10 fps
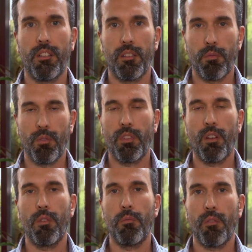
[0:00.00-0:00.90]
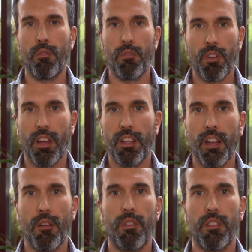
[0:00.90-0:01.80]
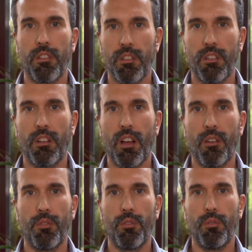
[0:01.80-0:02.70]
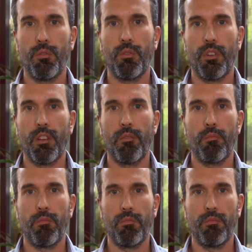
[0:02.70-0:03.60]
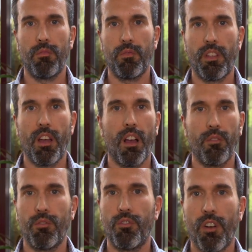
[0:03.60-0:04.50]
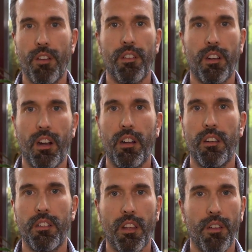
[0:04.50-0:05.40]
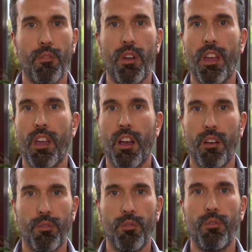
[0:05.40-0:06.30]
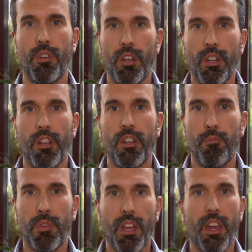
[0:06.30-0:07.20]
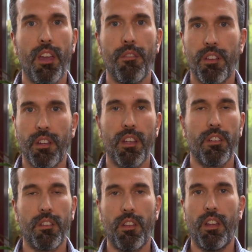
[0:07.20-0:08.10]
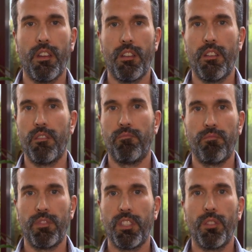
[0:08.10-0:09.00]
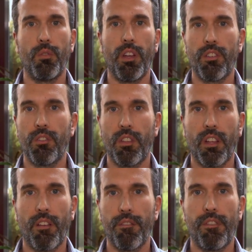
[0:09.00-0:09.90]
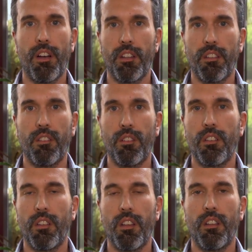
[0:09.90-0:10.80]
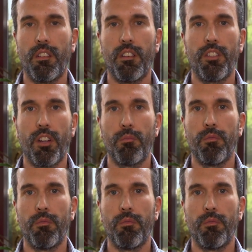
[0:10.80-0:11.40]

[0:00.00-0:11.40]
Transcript: There will be 8 hours how to drive a car in a safe way and how to behave in case any situation they can find during their job.